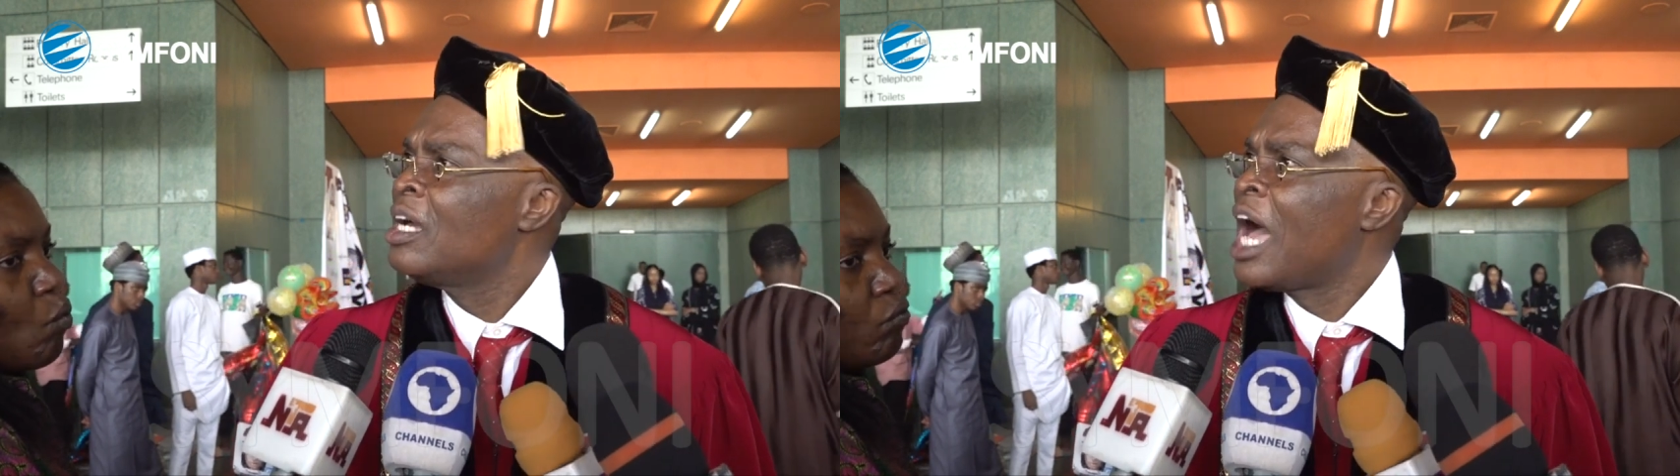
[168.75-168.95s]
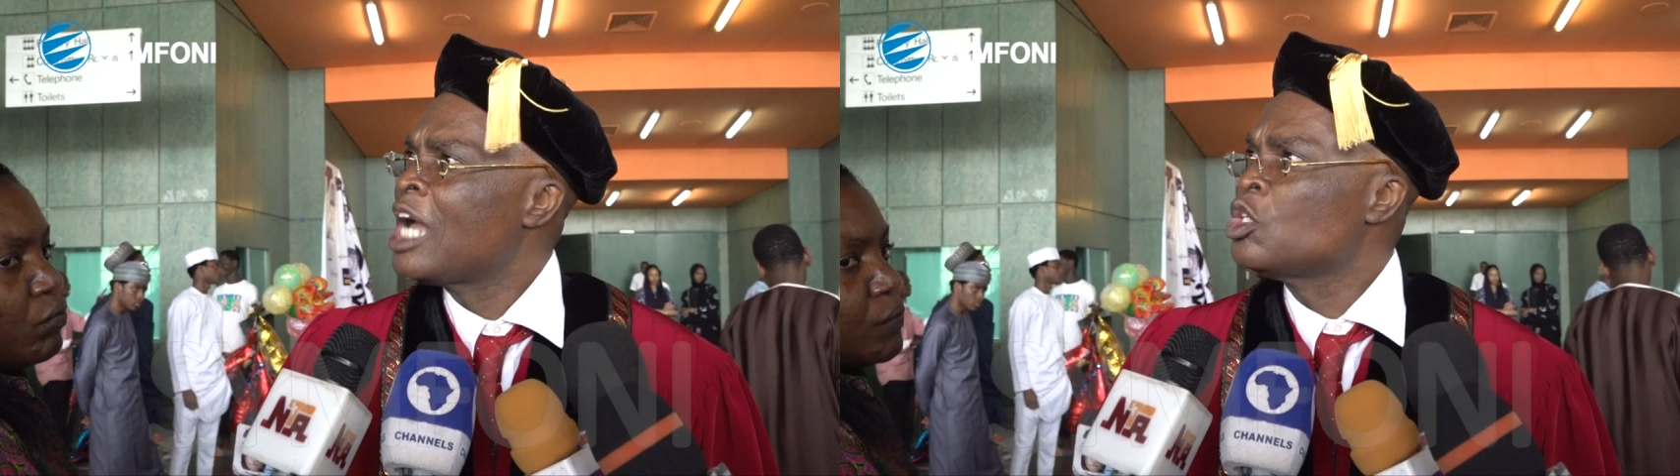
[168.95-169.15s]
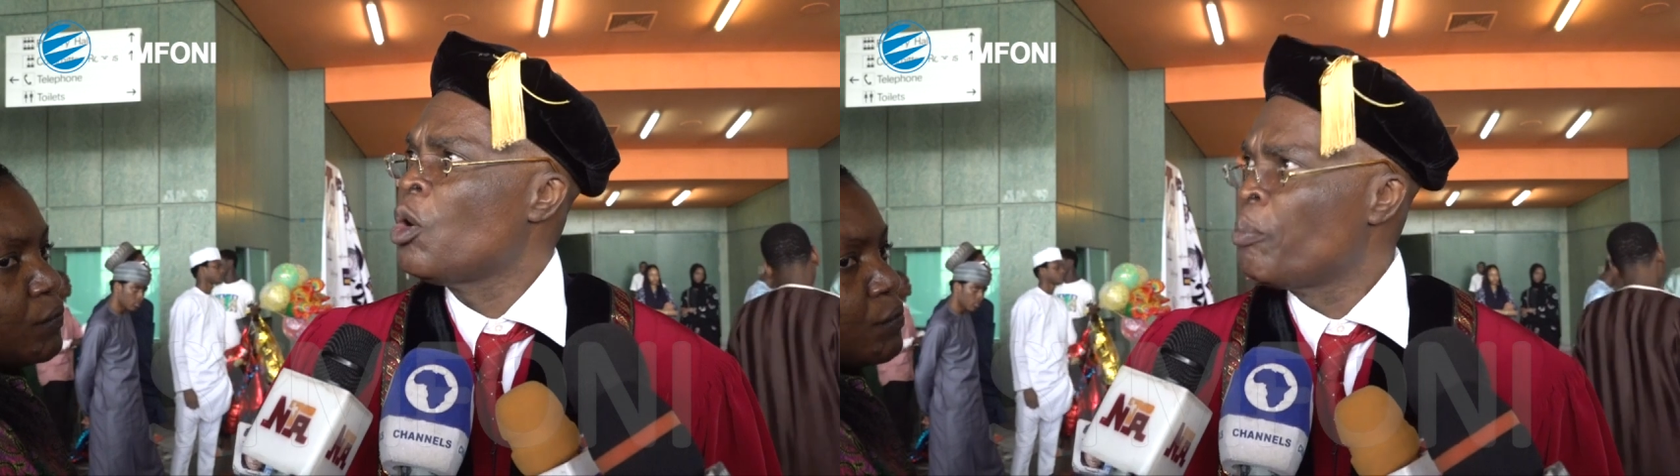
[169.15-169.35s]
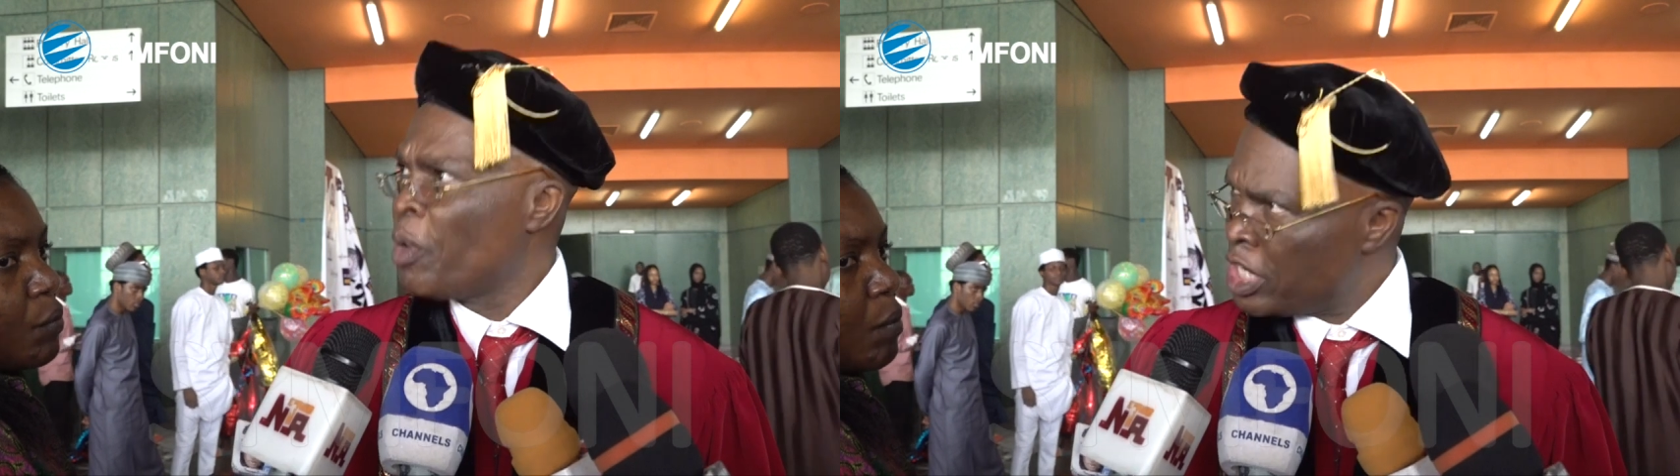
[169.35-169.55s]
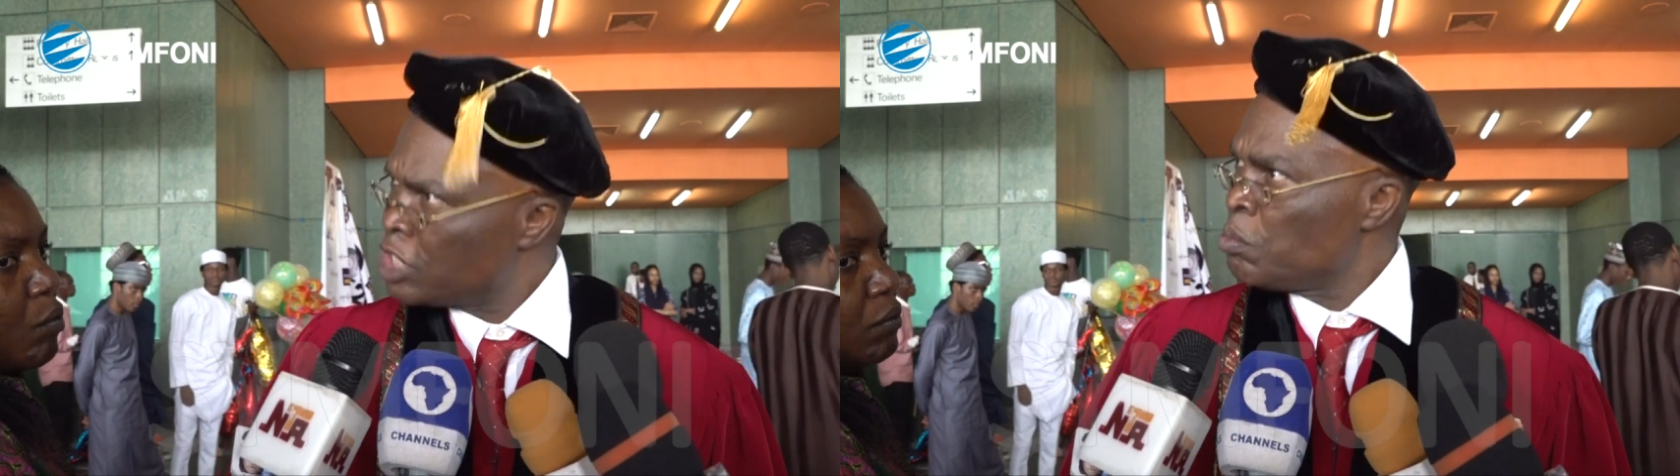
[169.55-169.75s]

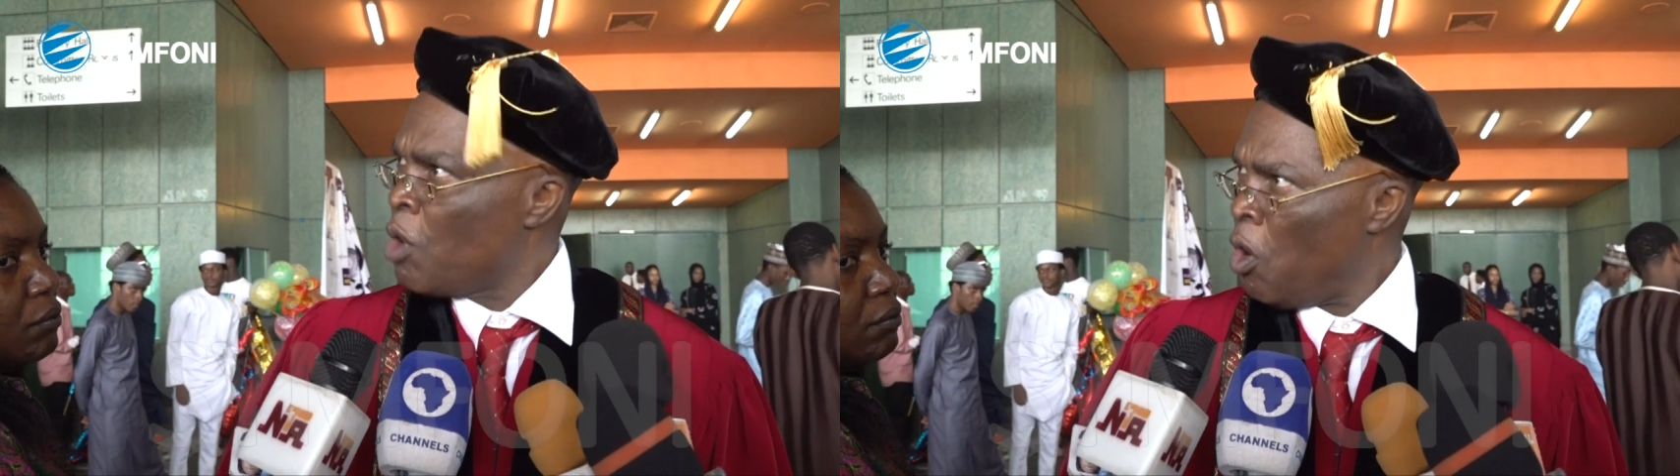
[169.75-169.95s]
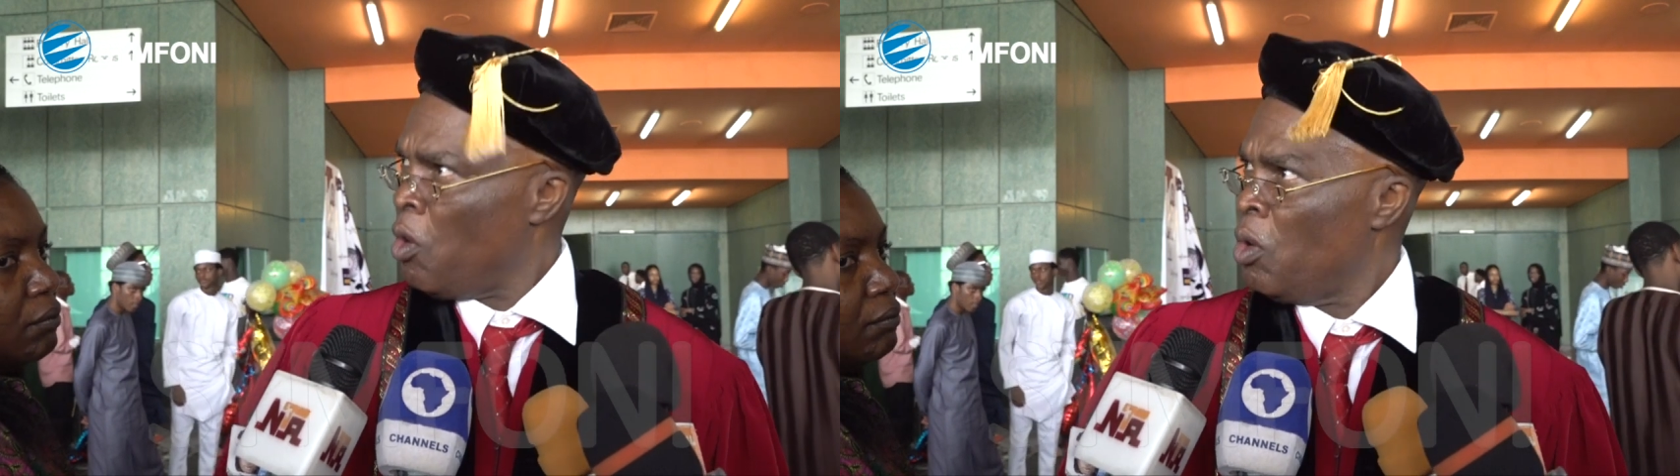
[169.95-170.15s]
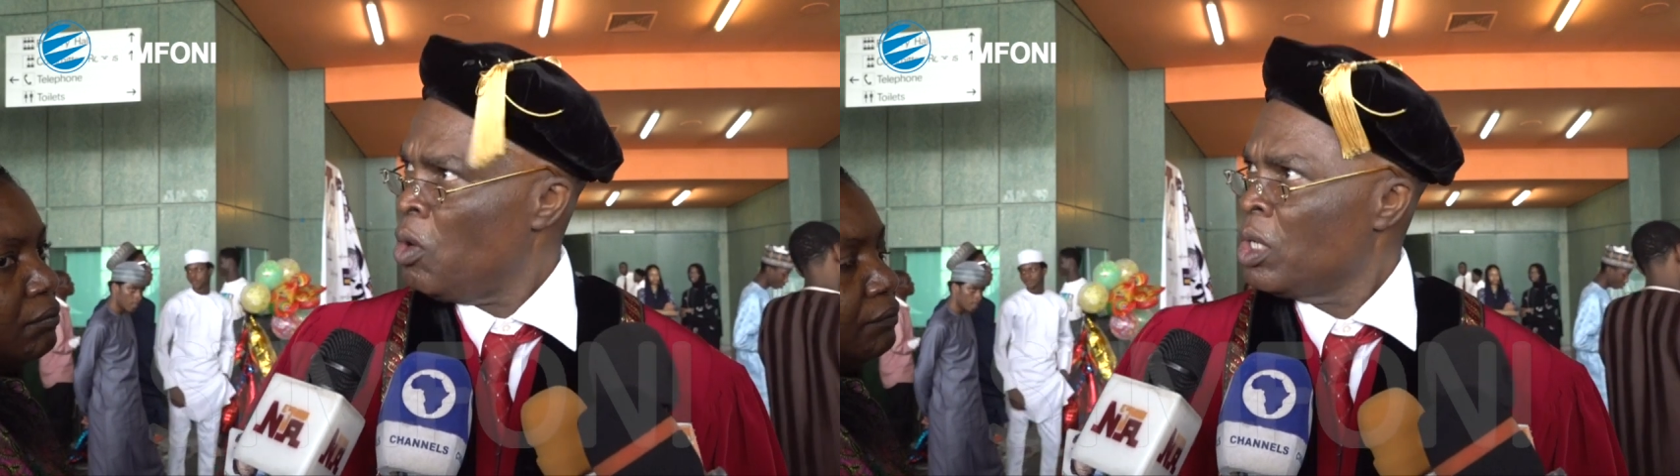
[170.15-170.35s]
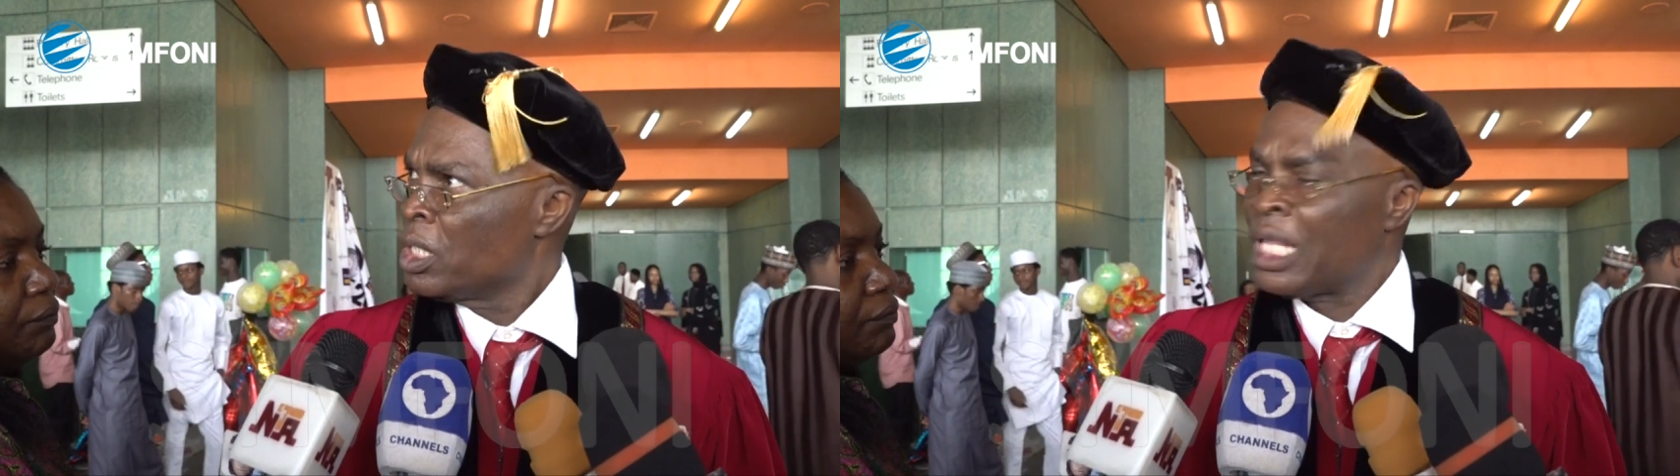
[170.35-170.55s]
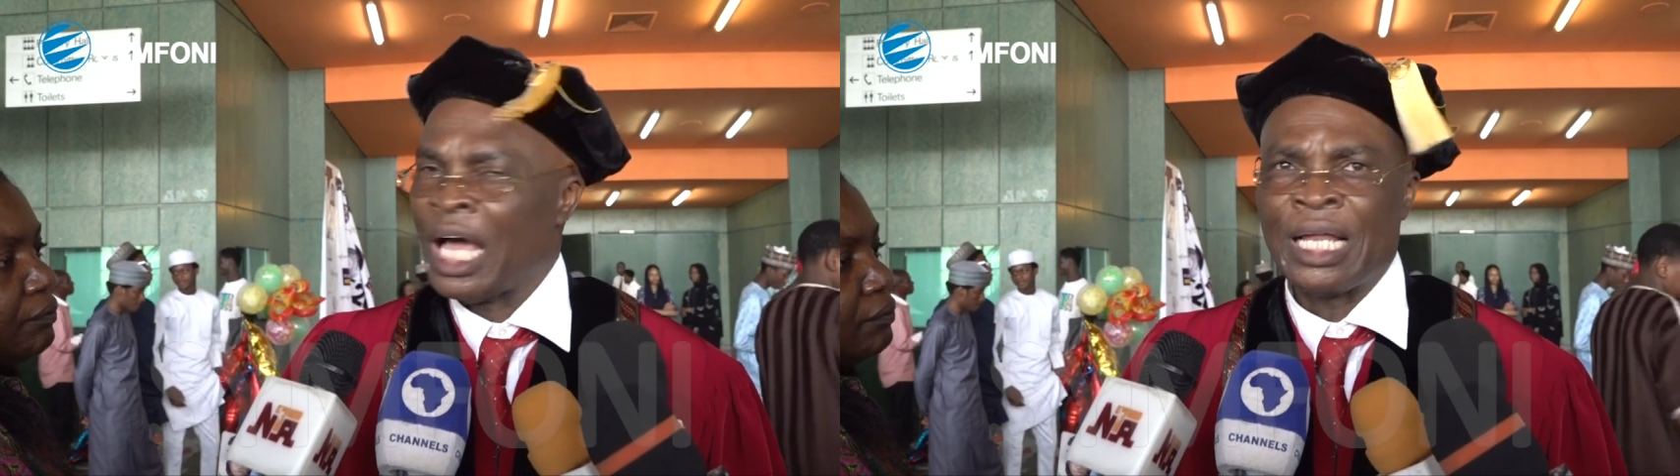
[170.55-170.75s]
adumbrate more
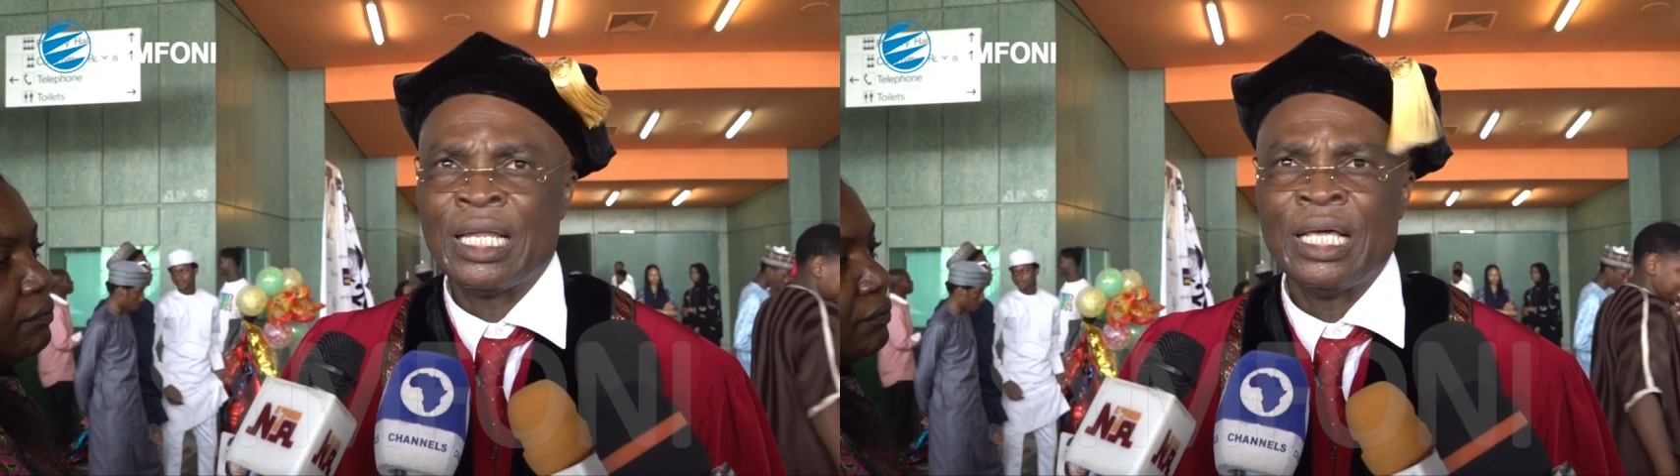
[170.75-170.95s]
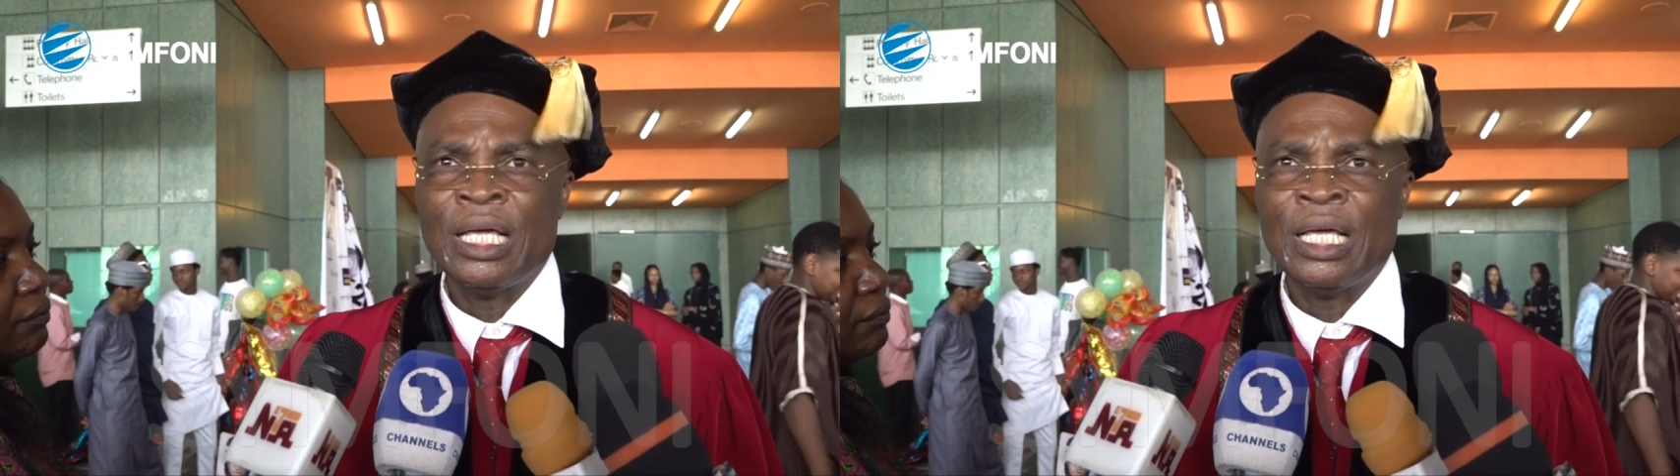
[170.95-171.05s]
than